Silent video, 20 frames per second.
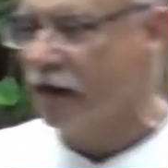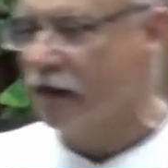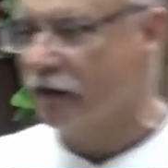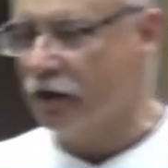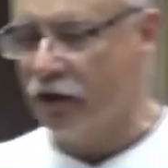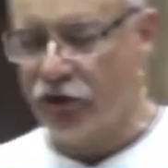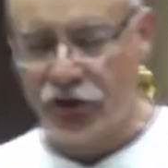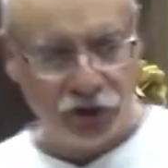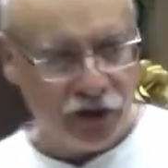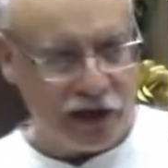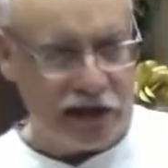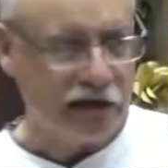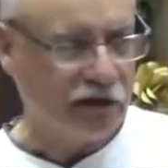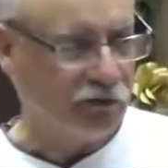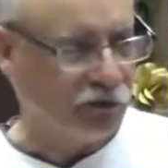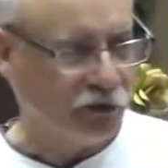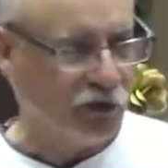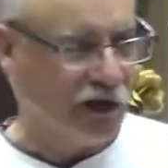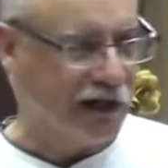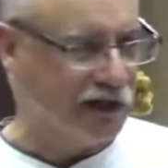They think
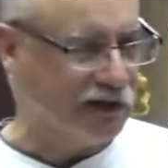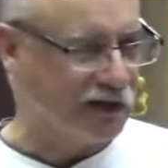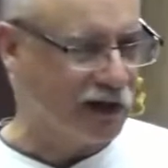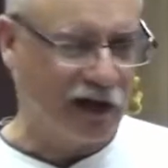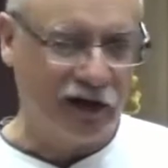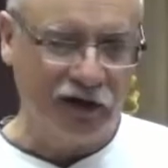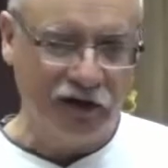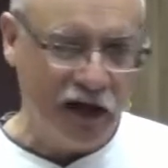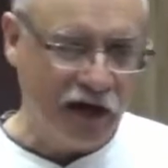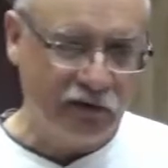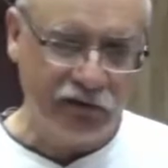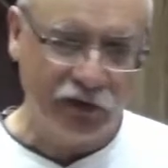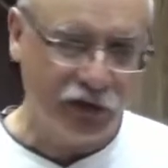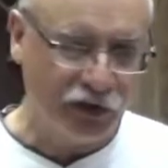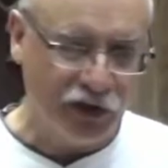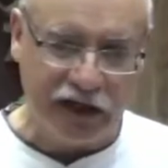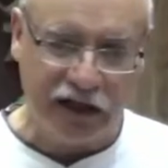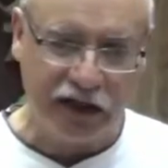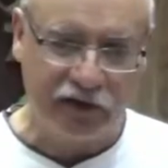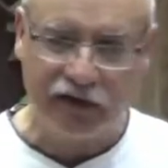of things that I'll never
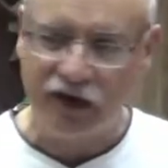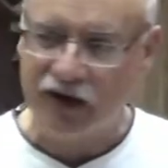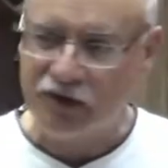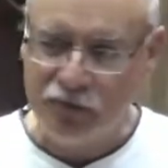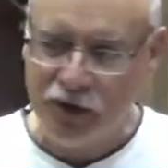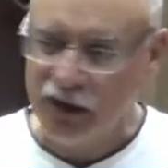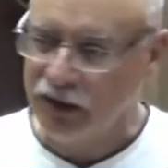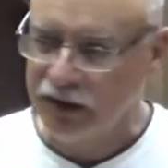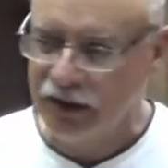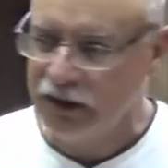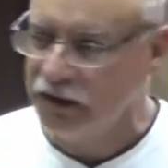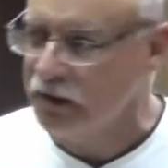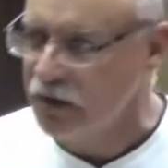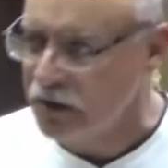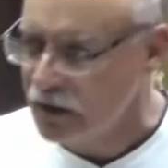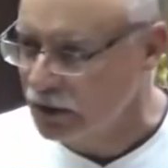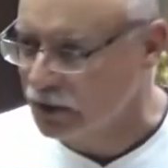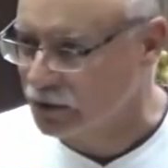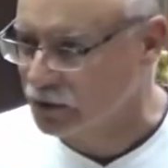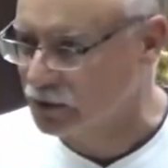think of in a million
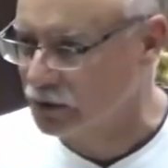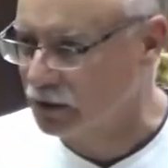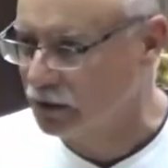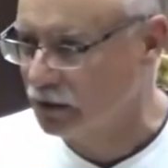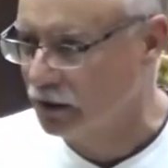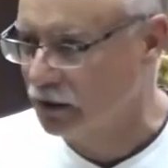years.